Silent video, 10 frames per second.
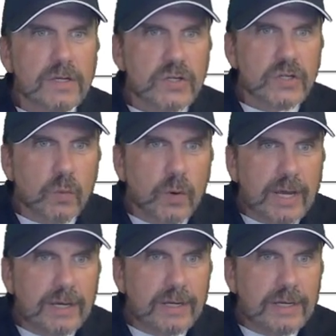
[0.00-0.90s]
So what
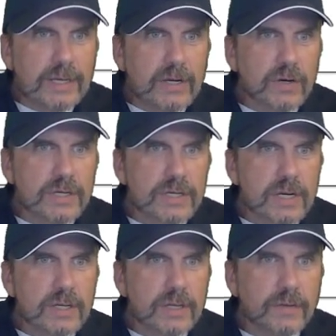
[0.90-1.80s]
I got here is
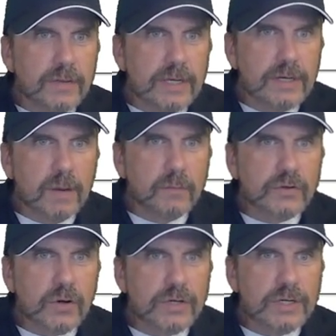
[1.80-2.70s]
the
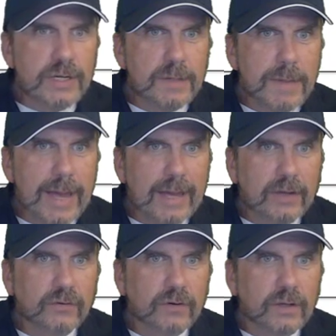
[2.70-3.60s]
numbers RDD
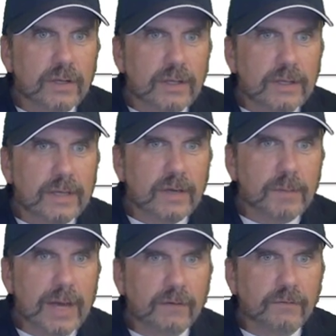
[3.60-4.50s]
max
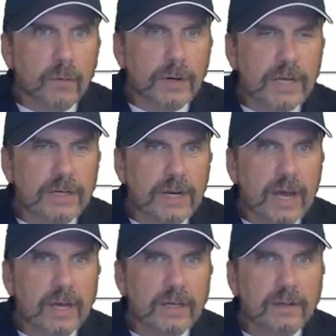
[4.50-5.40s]
gave back
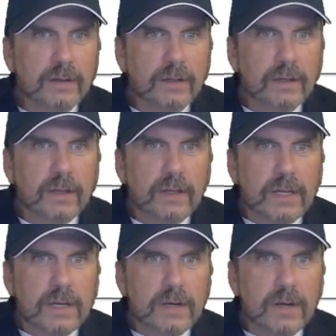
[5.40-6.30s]
499,
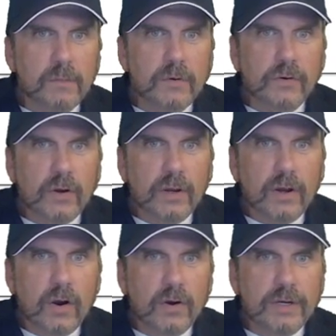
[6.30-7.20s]
numbers
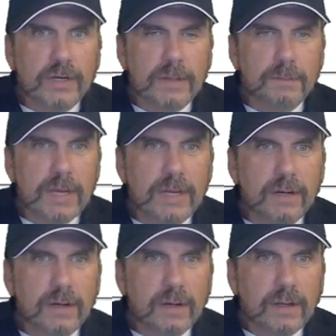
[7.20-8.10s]
RDD
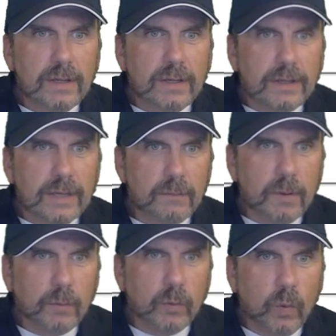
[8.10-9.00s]
min came
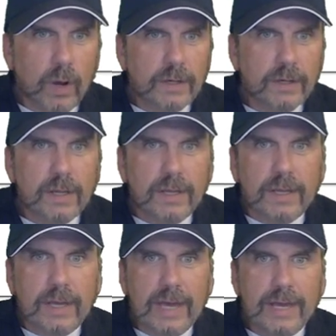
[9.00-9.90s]
up with 1,
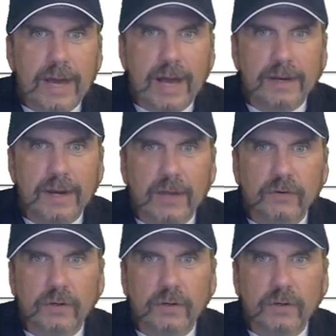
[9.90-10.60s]
and on.